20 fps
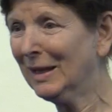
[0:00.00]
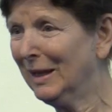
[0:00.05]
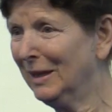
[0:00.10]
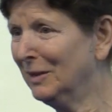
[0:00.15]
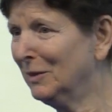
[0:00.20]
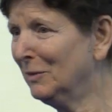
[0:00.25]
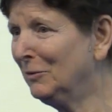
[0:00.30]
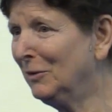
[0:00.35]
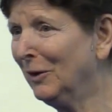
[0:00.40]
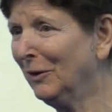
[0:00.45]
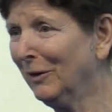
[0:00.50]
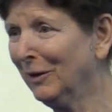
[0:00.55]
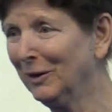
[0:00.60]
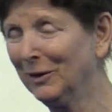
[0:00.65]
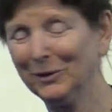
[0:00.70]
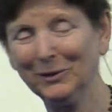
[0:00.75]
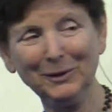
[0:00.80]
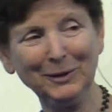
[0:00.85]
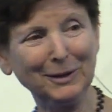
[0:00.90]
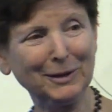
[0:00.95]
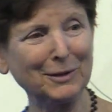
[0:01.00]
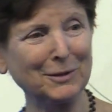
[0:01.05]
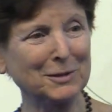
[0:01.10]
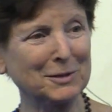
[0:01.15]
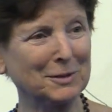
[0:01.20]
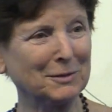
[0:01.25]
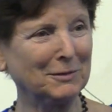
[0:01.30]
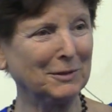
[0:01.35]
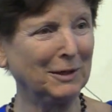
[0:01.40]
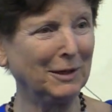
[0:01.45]
In the very early
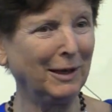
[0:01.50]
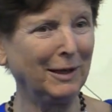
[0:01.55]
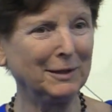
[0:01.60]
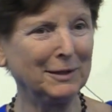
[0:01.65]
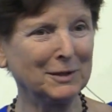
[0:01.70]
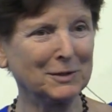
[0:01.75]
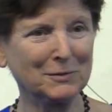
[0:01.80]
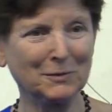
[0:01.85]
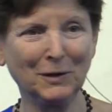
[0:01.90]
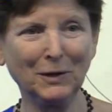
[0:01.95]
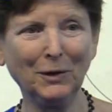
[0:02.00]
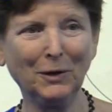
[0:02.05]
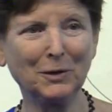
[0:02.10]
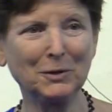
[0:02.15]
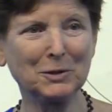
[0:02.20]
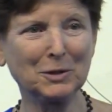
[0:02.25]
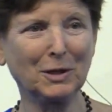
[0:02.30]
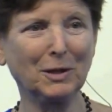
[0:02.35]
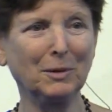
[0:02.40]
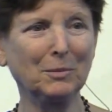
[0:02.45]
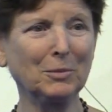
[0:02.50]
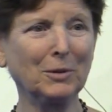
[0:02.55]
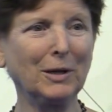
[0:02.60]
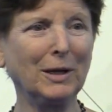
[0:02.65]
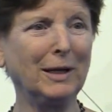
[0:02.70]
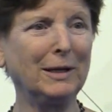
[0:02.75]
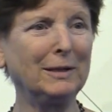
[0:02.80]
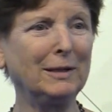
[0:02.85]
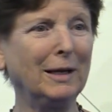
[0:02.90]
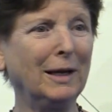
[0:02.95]
years of Ananda, it's very hard to
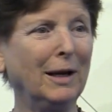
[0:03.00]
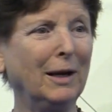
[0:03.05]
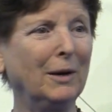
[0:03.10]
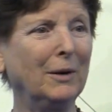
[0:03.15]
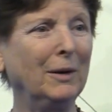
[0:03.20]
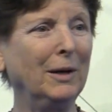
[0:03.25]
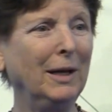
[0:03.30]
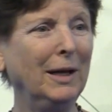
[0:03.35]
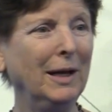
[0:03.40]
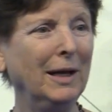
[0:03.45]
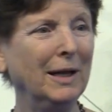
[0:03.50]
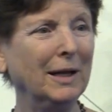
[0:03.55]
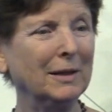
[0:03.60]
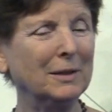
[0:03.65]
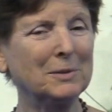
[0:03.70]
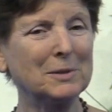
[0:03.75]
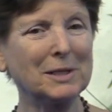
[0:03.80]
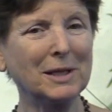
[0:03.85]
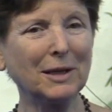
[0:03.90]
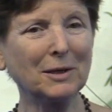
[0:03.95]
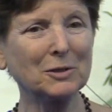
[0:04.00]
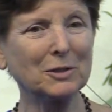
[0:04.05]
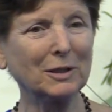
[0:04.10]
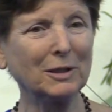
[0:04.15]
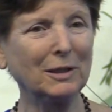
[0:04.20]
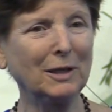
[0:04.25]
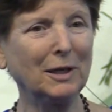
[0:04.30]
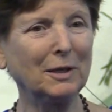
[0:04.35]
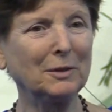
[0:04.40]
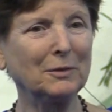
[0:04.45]
comprehend now, there was actually
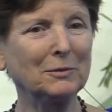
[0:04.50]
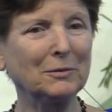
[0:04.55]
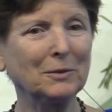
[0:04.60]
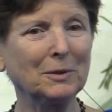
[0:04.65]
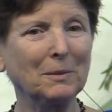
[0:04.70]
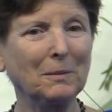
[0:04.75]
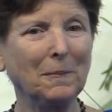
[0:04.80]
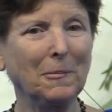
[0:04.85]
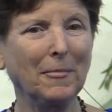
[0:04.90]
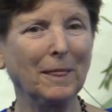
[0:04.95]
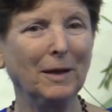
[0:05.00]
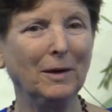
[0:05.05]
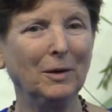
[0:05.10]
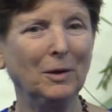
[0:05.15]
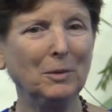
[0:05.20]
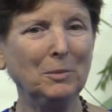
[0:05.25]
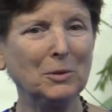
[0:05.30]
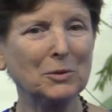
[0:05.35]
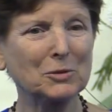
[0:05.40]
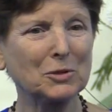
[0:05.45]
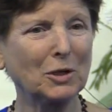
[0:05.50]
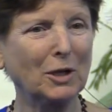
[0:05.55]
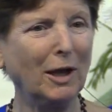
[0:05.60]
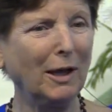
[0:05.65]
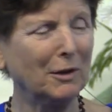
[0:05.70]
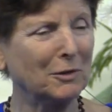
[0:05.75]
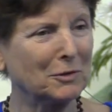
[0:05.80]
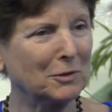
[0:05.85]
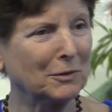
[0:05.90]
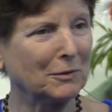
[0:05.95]
a lot of almost
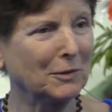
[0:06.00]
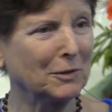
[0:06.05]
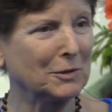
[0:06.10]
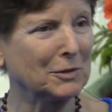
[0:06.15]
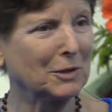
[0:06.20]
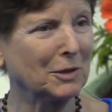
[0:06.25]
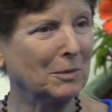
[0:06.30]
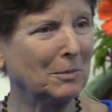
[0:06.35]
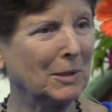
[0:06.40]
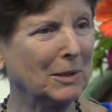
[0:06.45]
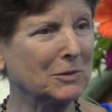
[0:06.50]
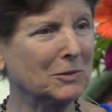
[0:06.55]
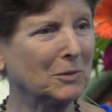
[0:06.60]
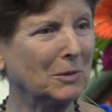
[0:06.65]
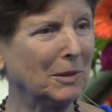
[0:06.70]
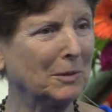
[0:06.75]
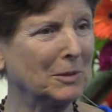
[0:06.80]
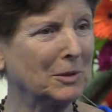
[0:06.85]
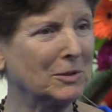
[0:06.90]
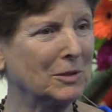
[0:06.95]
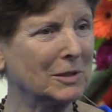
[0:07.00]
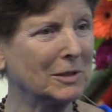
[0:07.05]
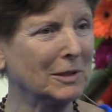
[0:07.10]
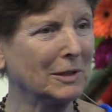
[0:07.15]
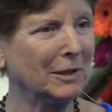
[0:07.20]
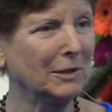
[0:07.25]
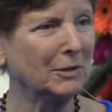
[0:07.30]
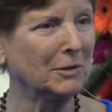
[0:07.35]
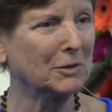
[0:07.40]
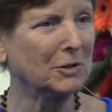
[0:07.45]
controversy about Swamiji's
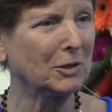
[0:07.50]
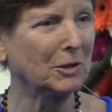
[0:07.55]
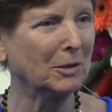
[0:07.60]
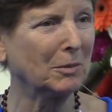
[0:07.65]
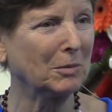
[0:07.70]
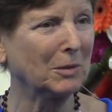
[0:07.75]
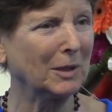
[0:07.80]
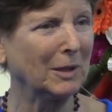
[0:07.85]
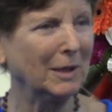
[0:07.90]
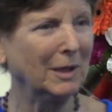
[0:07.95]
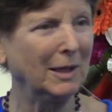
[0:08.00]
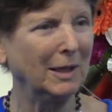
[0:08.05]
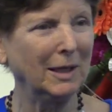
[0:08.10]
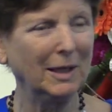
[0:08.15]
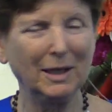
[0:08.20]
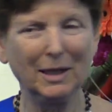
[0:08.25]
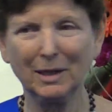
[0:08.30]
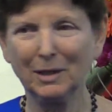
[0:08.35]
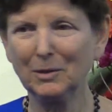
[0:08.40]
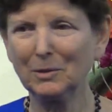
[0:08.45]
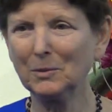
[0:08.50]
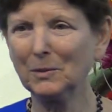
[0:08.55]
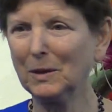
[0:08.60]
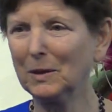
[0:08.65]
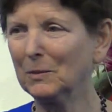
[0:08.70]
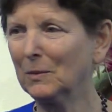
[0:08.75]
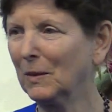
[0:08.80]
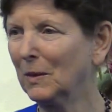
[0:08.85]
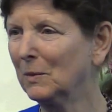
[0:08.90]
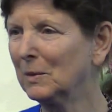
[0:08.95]
leadership.
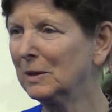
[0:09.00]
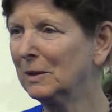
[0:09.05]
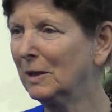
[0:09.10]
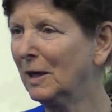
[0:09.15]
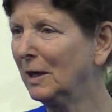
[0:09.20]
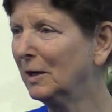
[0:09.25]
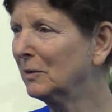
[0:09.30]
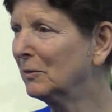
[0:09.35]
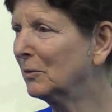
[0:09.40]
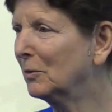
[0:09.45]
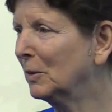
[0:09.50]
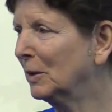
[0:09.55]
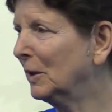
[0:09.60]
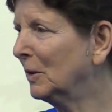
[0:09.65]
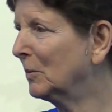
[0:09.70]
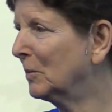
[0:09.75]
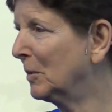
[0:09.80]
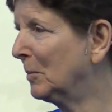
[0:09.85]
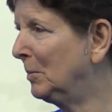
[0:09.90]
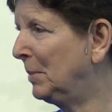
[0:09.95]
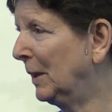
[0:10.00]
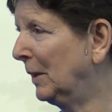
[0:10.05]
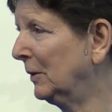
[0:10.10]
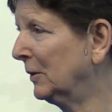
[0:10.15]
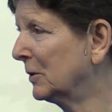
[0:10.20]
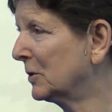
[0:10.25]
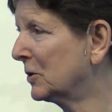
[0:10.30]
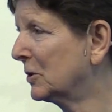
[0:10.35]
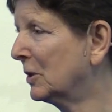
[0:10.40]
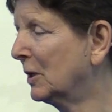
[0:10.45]
There were a lot of really
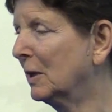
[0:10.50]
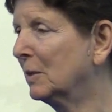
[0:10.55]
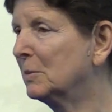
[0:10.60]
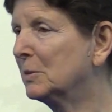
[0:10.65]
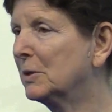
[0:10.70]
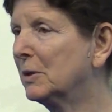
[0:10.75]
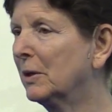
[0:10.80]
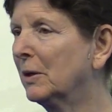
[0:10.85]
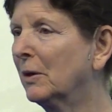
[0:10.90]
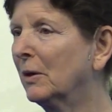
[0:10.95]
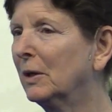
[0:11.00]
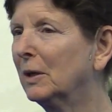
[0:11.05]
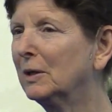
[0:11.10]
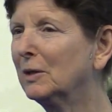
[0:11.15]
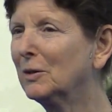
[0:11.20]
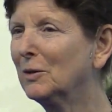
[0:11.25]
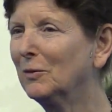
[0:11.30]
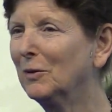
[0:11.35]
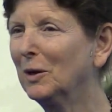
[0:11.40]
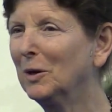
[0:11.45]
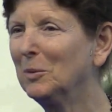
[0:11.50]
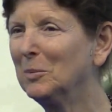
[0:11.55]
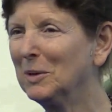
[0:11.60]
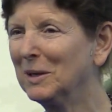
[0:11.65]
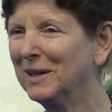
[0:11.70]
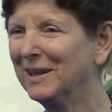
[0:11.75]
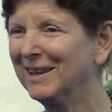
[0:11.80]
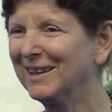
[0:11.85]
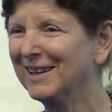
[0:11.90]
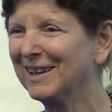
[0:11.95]
rebellious types there, and at the very
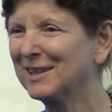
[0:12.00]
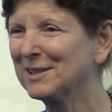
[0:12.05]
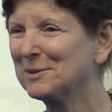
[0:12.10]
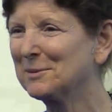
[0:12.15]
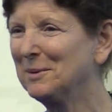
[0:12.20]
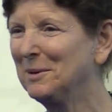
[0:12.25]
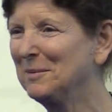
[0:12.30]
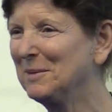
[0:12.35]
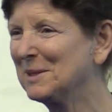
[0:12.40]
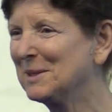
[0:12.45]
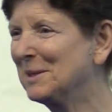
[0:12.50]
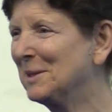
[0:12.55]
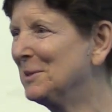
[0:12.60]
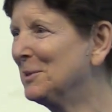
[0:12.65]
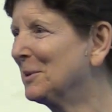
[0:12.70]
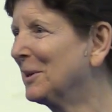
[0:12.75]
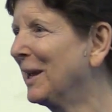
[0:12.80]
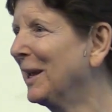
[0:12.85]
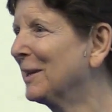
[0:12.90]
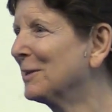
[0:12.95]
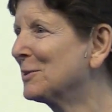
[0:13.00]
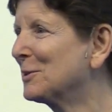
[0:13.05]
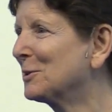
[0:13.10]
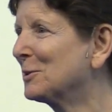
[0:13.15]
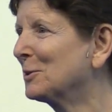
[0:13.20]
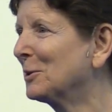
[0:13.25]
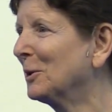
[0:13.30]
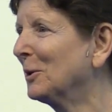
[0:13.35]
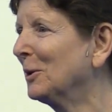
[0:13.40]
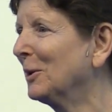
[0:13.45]
beginning, as Swami said, you can't
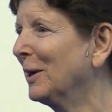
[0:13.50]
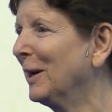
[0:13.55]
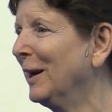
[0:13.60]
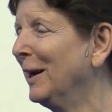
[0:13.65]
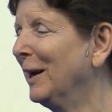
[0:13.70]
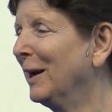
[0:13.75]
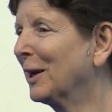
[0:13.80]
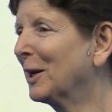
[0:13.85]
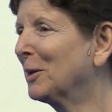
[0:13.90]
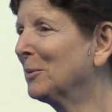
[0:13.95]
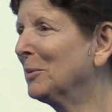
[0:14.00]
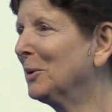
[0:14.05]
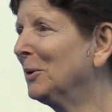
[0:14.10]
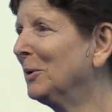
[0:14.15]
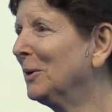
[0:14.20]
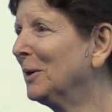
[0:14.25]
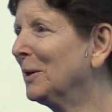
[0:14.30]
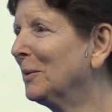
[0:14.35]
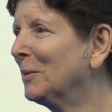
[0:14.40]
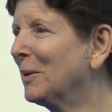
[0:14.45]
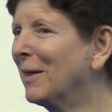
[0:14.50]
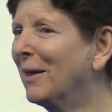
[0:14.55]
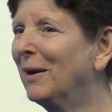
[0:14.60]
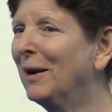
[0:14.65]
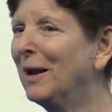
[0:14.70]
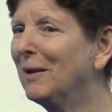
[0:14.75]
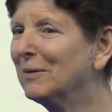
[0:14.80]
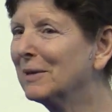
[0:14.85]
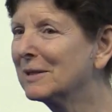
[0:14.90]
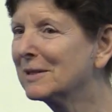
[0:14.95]
start a community
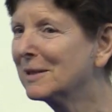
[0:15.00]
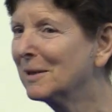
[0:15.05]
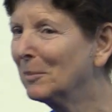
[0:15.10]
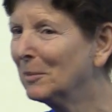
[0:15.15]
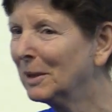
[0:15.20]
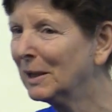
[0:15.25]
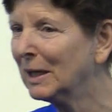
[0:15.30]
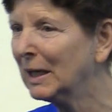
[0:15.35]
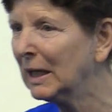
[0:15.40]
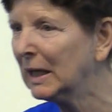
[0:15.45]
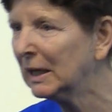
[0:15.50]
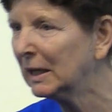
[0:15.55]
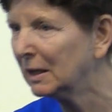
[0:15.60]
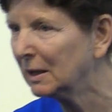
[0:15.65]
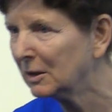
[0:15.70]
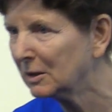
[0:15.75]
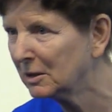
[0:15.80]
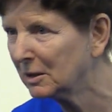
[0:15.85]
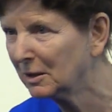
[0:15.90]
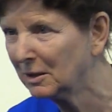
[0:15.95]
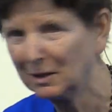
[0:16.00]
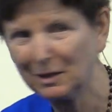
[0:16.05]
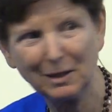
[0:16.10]
without having somebody in it.